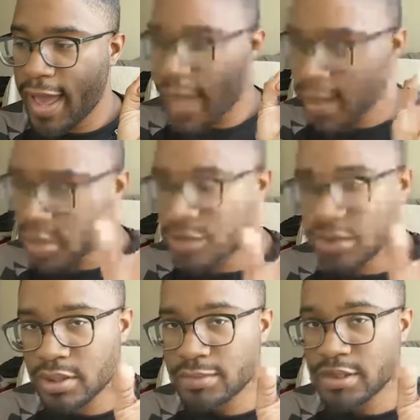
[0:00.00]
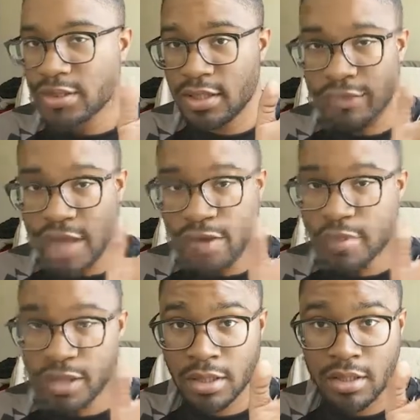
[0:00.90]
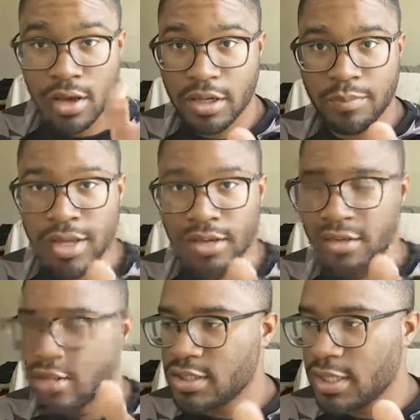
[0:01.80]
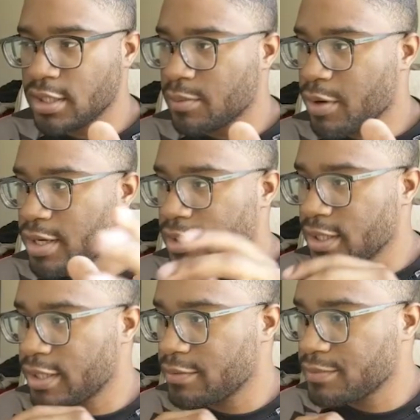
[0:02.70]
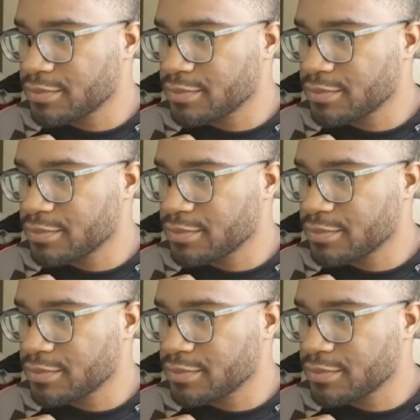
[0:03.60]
and the description of everything that our competitors are selling the product at.